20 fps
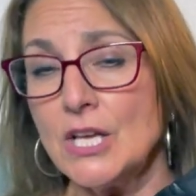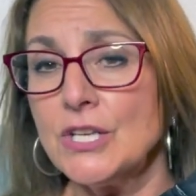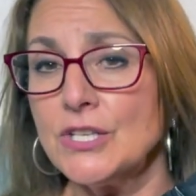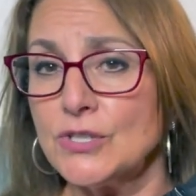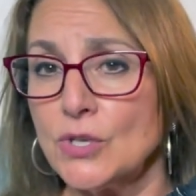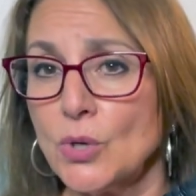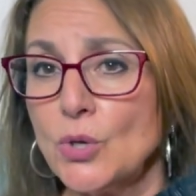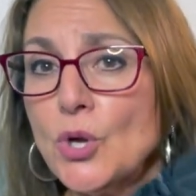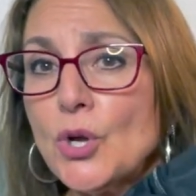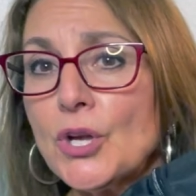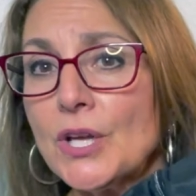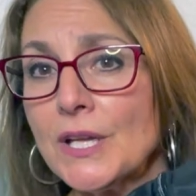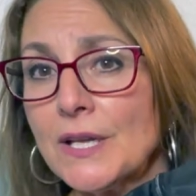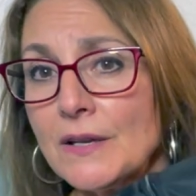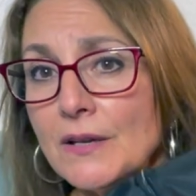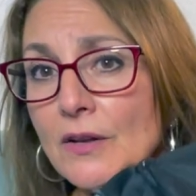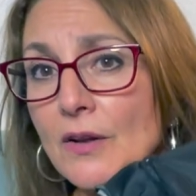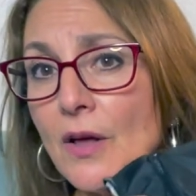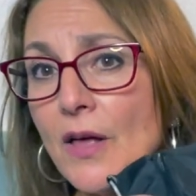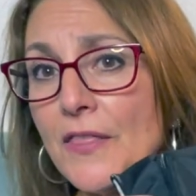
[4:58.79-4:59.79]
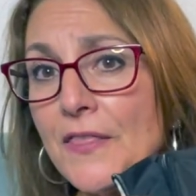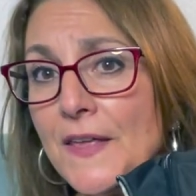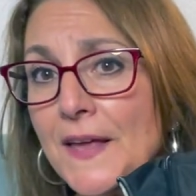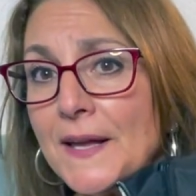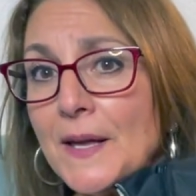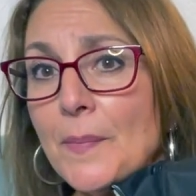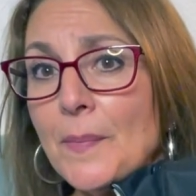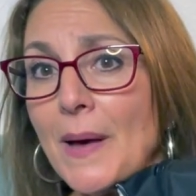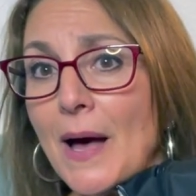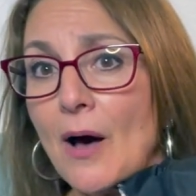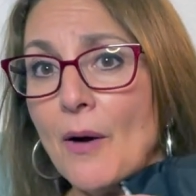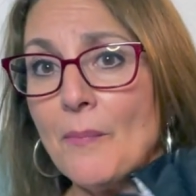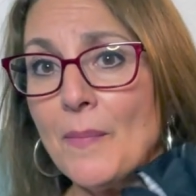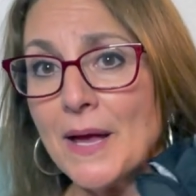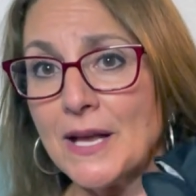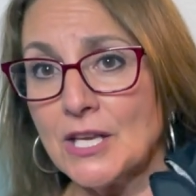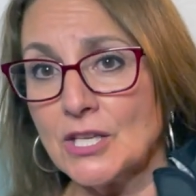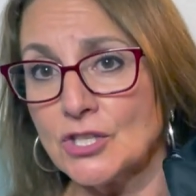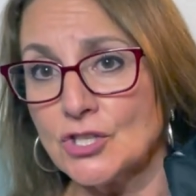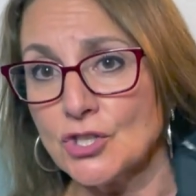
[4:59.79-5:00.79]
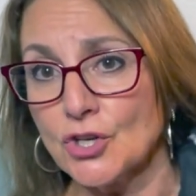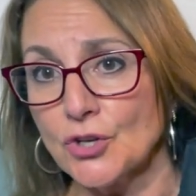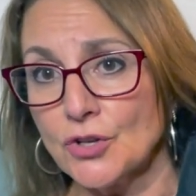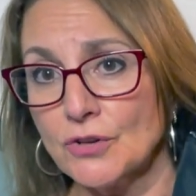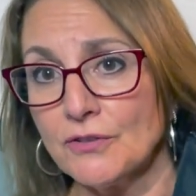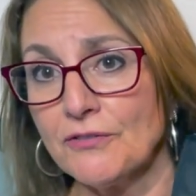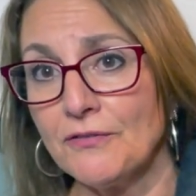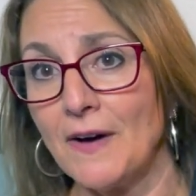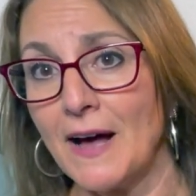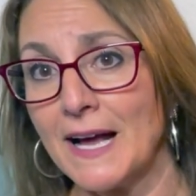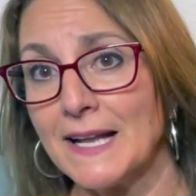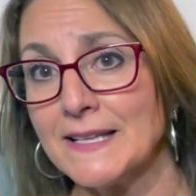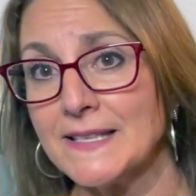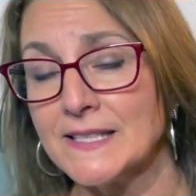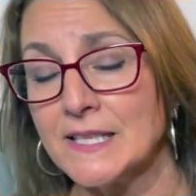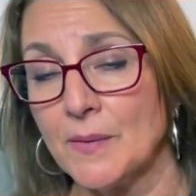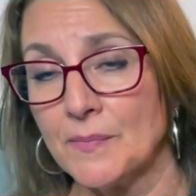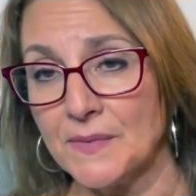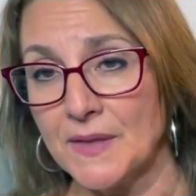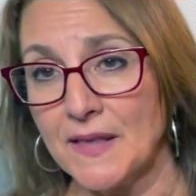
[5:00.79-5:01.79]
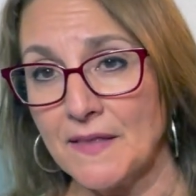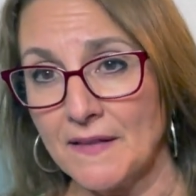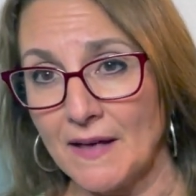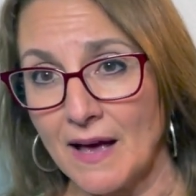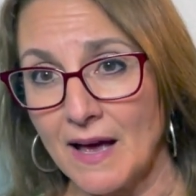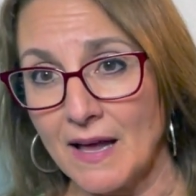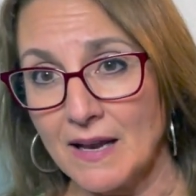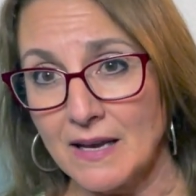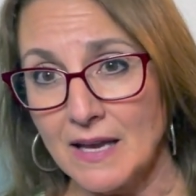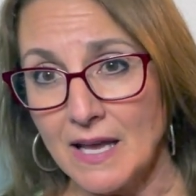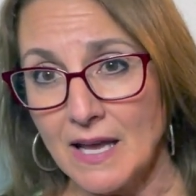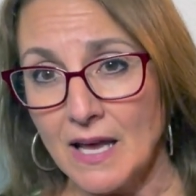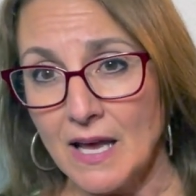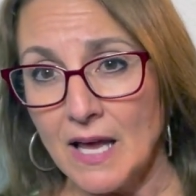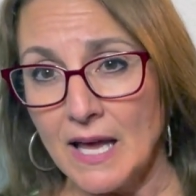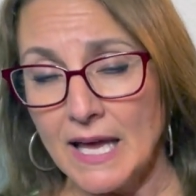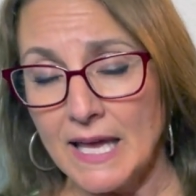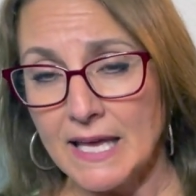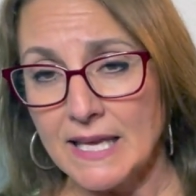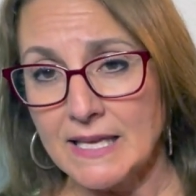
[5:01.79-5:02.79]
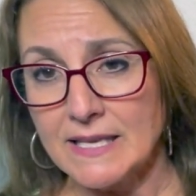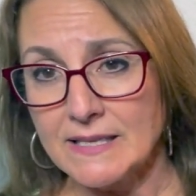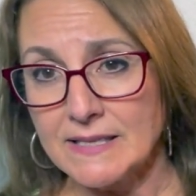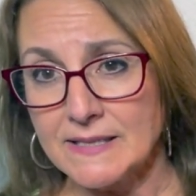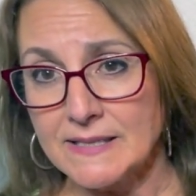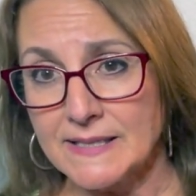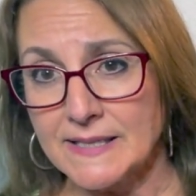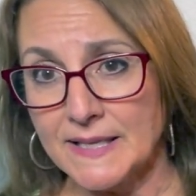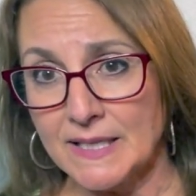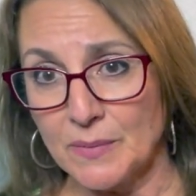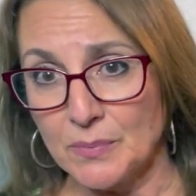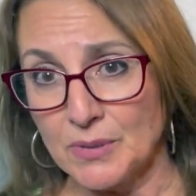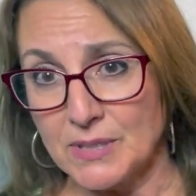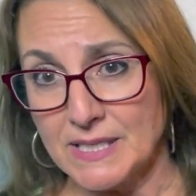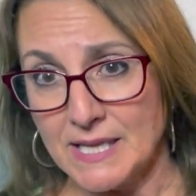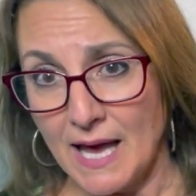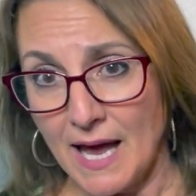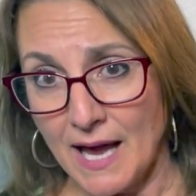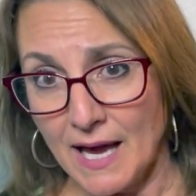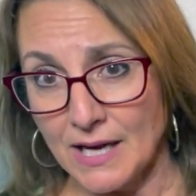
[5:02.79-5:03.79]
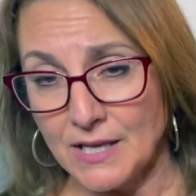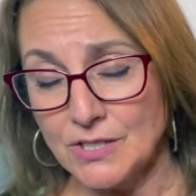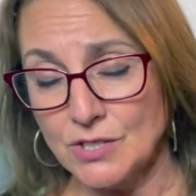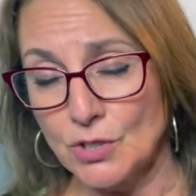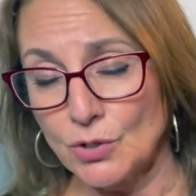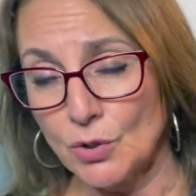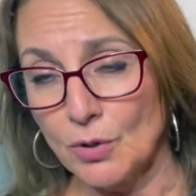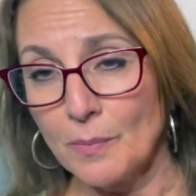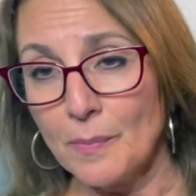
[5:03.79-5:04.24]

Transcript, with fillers: So you can think about making sure you find something that is going to protect your